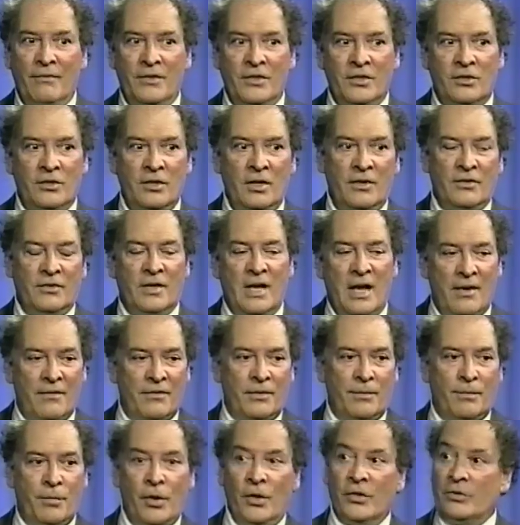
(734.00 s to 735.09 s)
the, is have
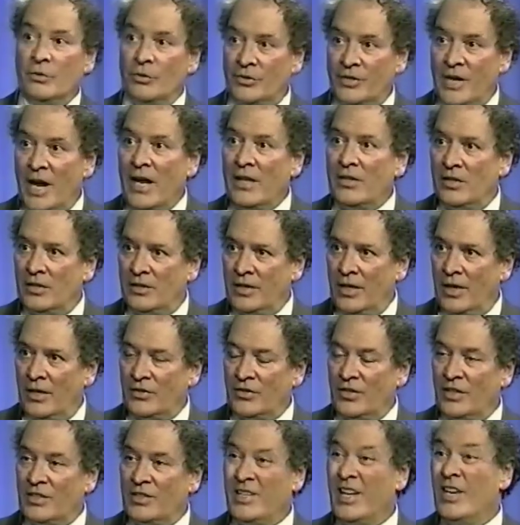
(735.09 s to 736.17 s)
the person who's taking the
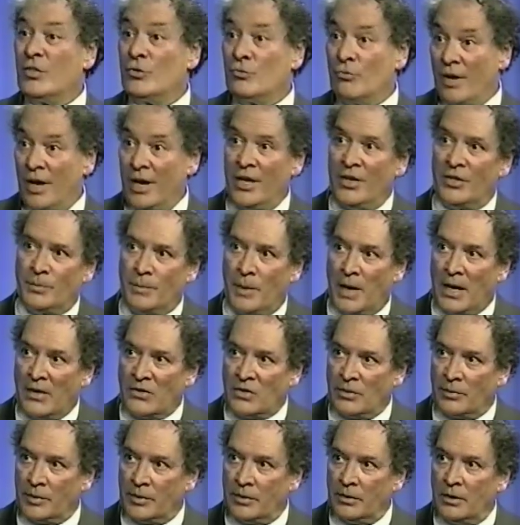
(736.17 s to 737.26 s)
test as test ready as
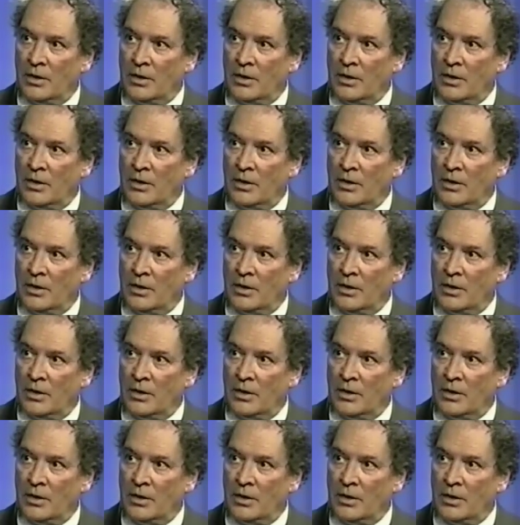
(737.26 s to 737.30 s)
possible.